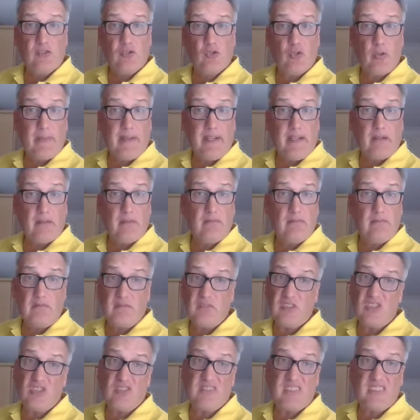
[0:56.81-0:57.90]
talk about,
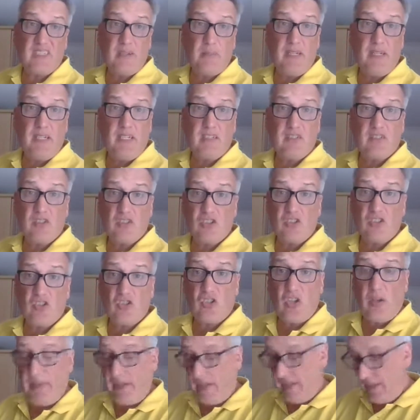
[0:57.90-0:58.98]
just for 10 minutes, just
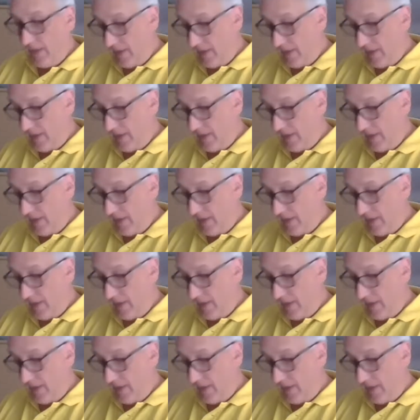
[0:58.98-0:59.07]
type it